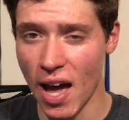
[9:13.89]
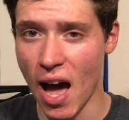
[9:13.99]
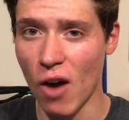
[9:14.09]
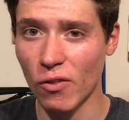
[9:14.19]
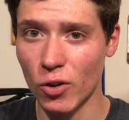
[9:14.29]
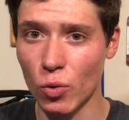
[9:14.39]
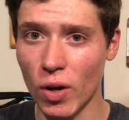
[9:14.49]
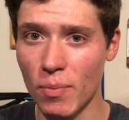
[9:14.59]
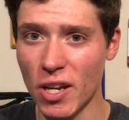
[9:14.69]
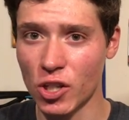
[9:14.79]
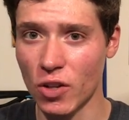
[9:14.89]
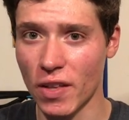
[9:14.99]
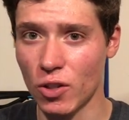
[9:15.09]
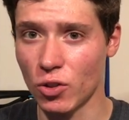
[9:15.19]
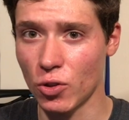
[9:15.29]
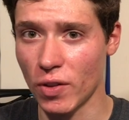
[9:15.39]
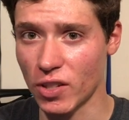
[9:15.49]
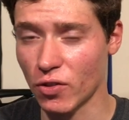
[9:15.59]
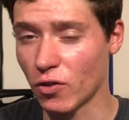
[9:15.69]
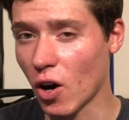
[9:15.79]
However, you want to make sure that you do
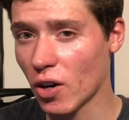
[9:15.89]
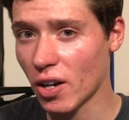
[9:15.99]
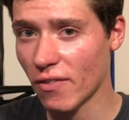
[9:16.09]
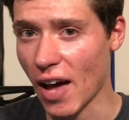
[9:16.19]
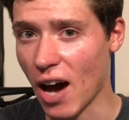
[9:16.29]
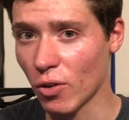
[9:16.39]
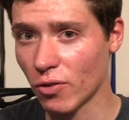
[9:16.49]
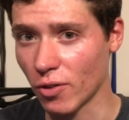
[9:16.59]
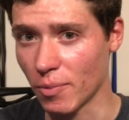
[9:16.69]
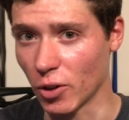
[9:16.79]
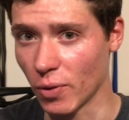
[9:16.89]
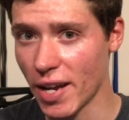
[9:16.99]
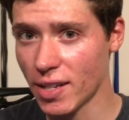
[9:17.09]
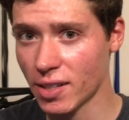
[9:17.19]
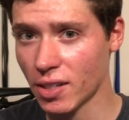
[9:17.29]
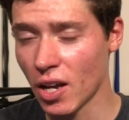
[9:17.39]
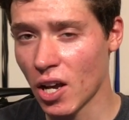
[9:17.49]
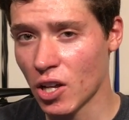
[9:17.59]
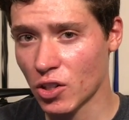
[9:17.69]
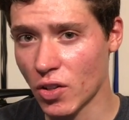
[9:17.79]
this far enough out from your race
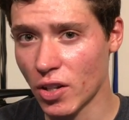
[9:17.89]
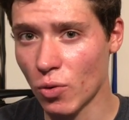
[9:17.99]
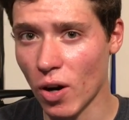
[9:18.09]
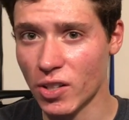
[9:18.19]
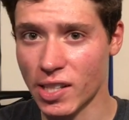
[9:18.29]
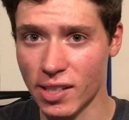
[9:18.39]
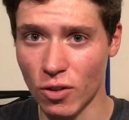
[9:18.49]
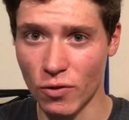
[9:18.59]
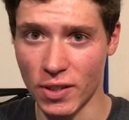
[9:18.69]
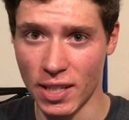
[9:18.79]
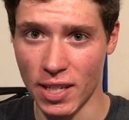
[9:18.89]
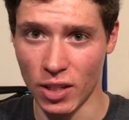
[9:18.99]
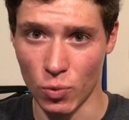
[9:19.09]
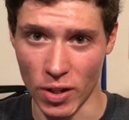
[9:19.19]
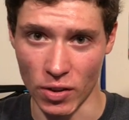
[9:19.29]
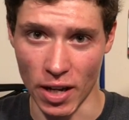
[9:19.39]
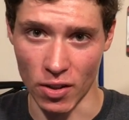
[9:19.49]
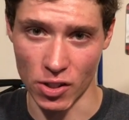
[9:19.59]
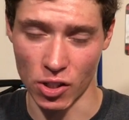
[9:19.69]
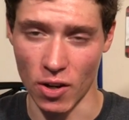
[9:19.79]
so that you aren't still fatigued when you get
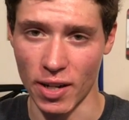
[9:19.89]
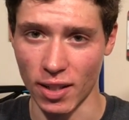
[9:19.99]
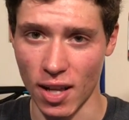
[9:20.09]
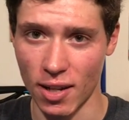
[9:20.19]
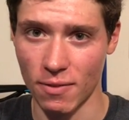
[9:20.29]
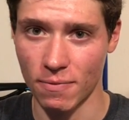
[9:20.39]
on the starting line.